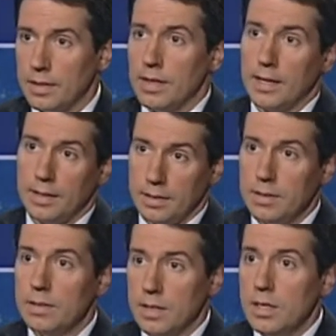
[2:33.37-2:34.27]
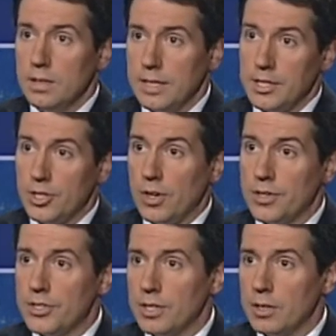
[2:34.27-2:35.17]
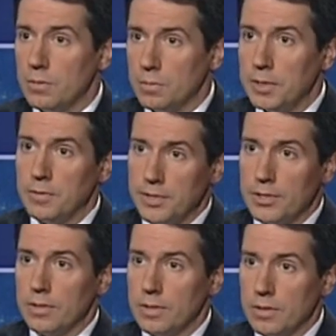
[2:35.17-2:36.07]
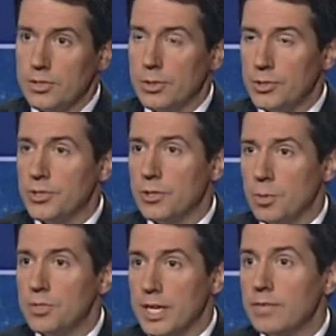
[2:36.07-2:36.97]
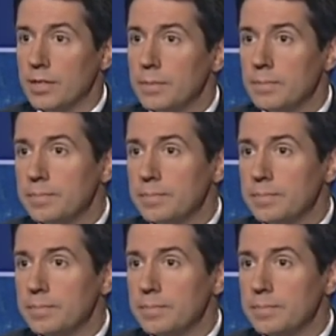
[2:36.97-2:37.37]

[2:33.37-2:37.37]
and take charge so we could return our soldiers home safely.